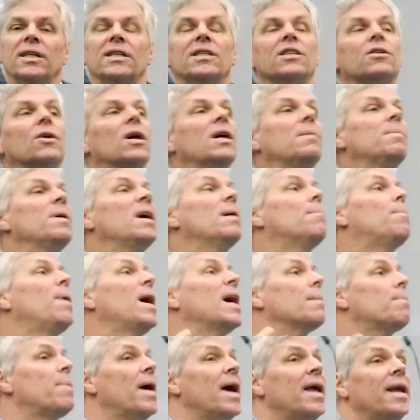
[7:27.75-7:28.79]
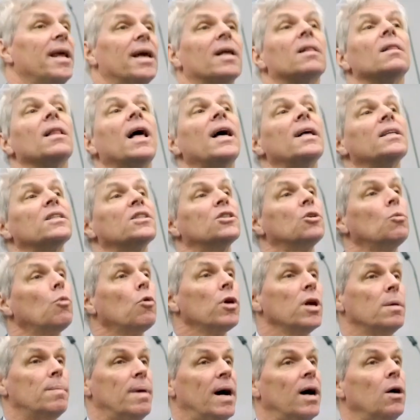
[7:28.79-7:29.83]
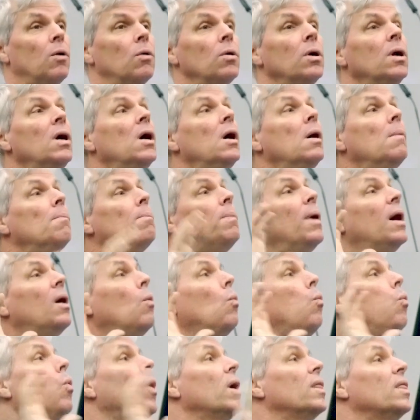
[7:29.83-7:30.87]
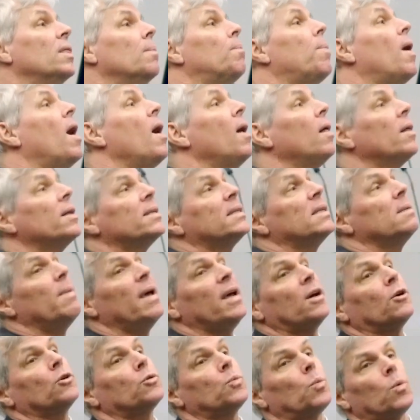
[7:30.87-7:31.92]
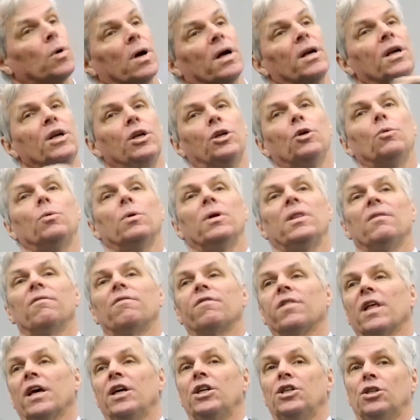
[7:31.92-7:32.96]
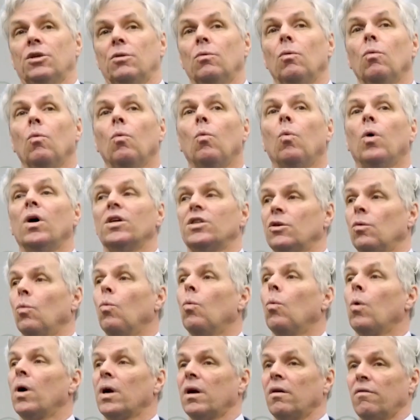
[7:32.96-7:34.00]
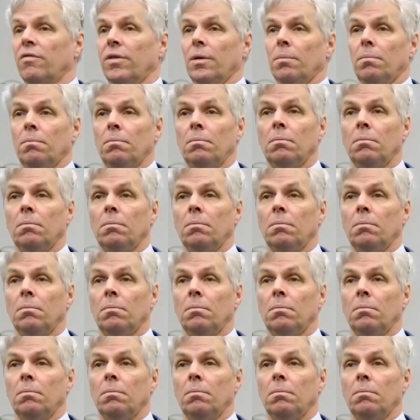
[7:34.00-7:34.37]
Is there going to be a bank panic? Lots to worry about. But what the policymakers were going to do with inflation wasn't one of them.